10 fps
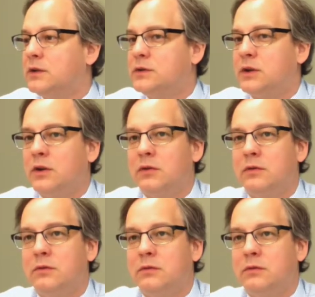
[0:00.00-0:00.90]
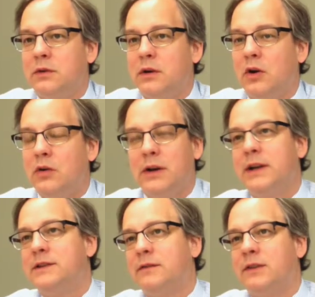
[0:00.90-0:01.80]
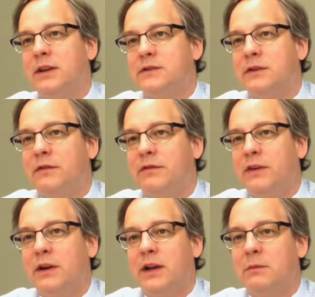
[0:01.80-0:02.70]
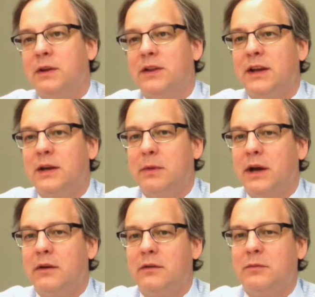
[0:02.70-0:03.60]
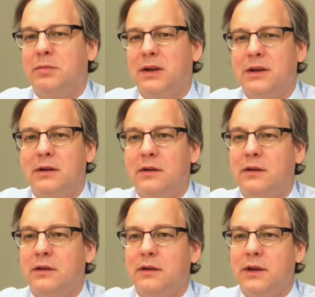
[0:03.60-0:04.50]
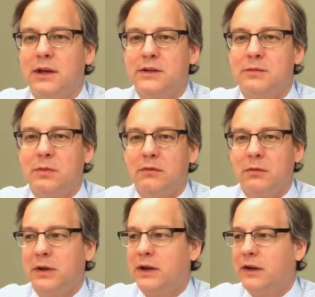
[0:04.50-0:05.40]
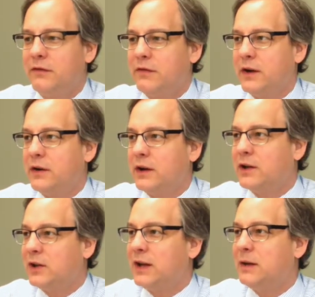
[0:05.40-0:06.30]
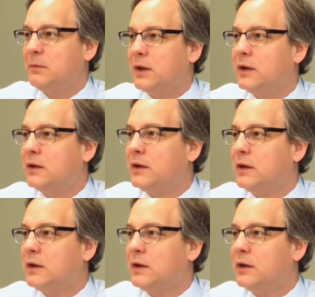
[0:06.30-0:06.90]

So all kinds of things are fair game to think about, but it's probably not fair to claim that